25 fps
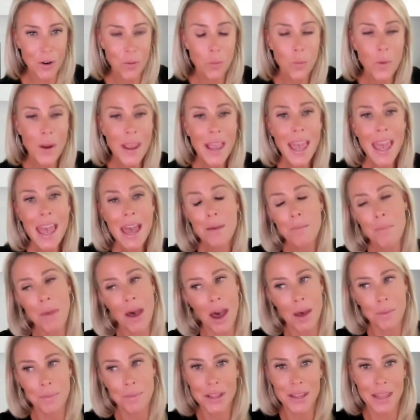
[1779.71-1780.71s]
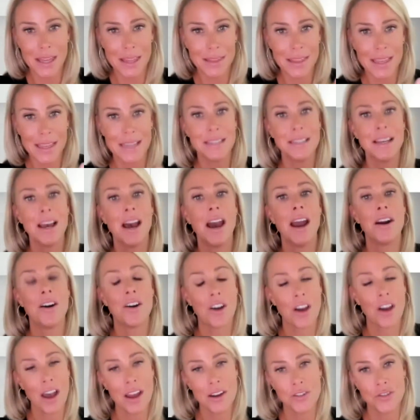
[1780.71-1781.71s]
we can't populate the entire
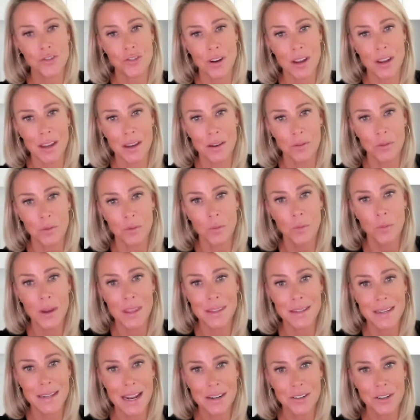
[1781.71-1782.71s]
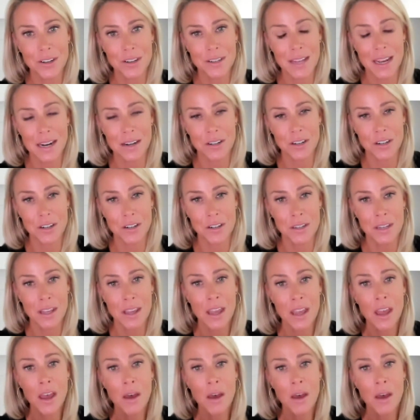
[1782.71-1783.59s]
country with dental centers, yeah.